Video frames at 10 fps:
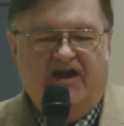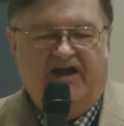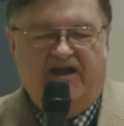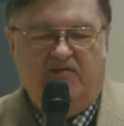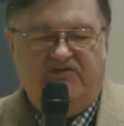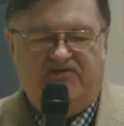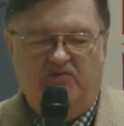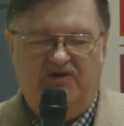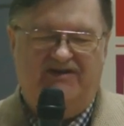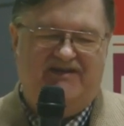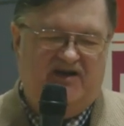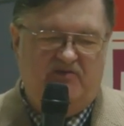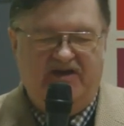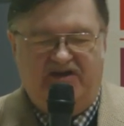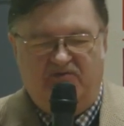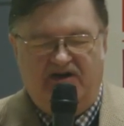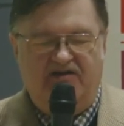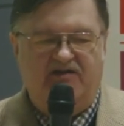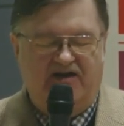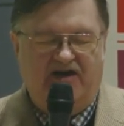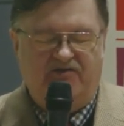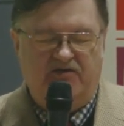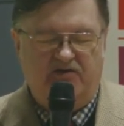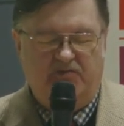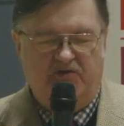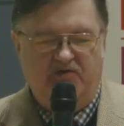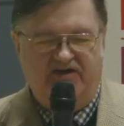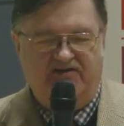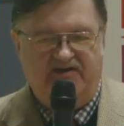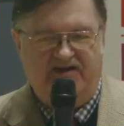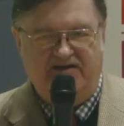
Um, so what did that mean? Well, after a couple of weeks, he we